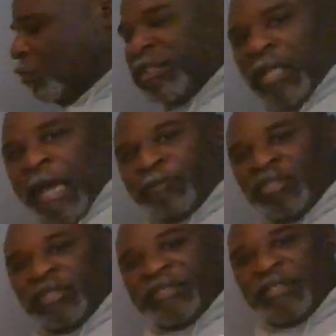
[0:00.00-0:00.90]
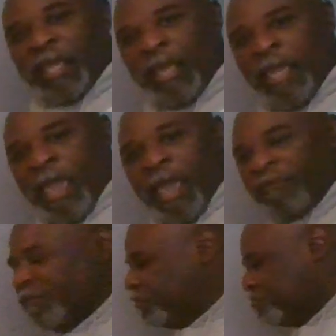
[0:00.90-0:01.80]
What's the option does the king have?
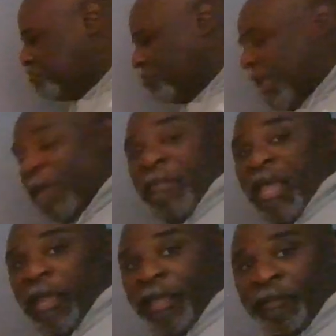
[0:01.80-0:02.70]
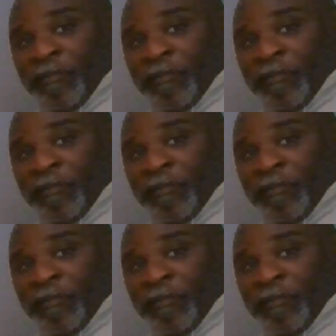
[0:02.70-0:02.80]
Not many.